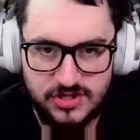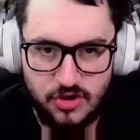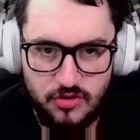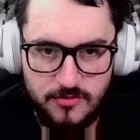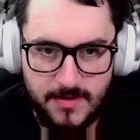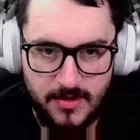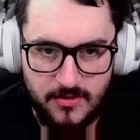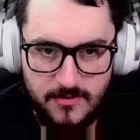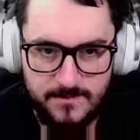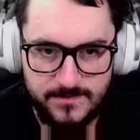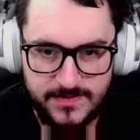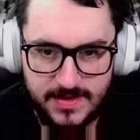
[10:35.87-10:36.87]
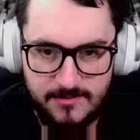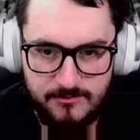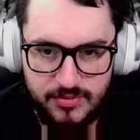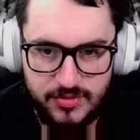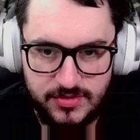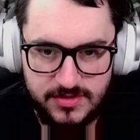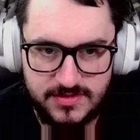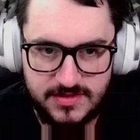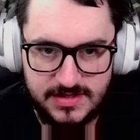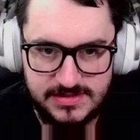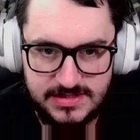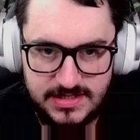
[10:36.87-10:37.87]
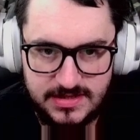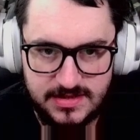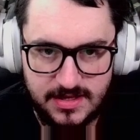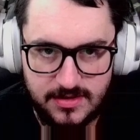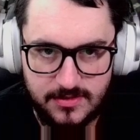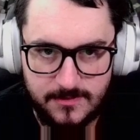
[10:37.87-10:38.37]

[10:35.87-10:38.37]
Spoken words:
oak barrel and put these in there.